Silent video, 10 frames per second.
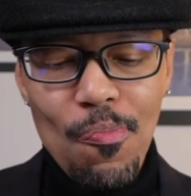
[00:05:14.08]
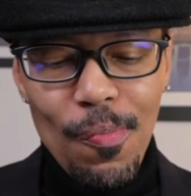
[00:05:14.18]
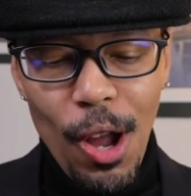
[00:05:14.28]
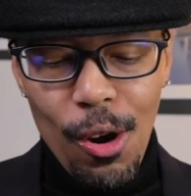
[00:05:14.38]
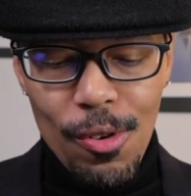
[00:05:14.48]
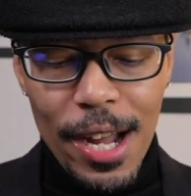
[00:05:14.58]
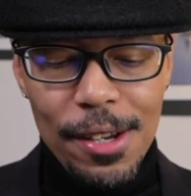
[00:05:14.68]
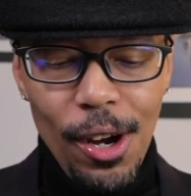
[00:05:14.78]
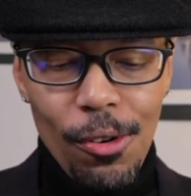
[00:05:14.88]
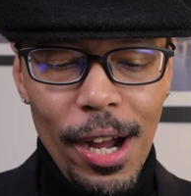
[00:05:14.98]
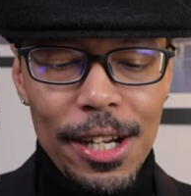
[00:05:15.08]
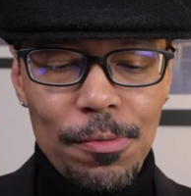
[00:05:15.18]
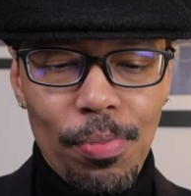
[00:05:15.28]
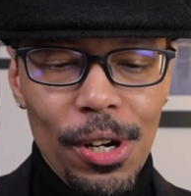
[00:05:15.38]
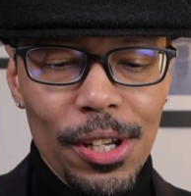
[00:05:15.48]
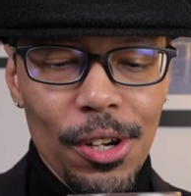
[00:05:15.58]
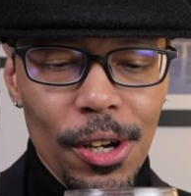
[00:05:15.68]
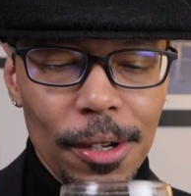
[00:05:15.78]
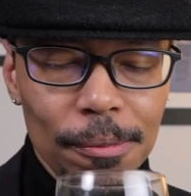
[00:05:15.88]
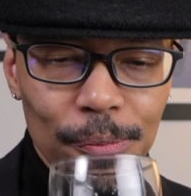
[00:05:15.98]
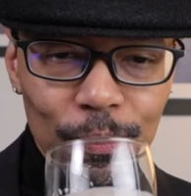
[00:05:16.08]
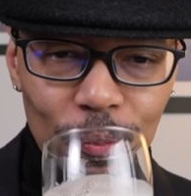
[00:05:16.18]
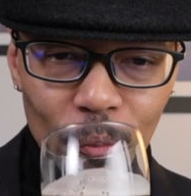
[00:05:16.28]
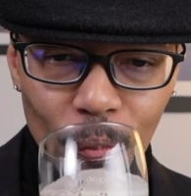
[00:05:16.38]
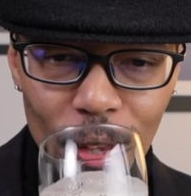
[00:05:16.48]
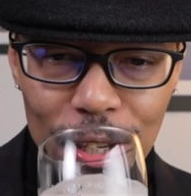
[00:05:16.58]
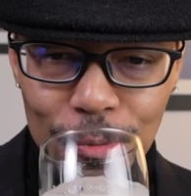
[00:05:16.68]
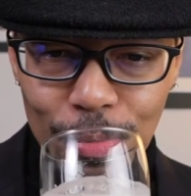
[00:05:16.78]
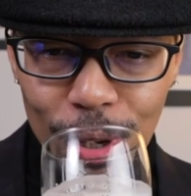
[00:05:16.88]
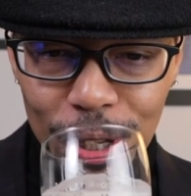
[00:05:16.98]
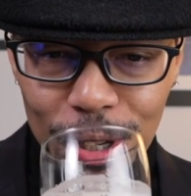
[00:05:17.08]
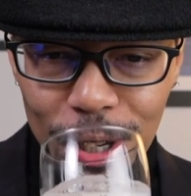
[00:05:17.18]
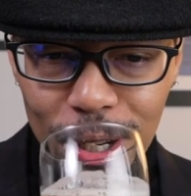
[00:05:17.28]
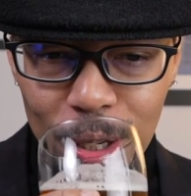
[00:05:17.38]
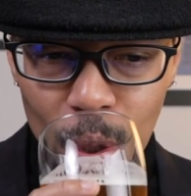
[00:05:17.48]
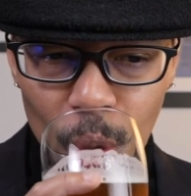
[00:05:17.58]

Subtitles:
right. It's pretty good. It's pretty good.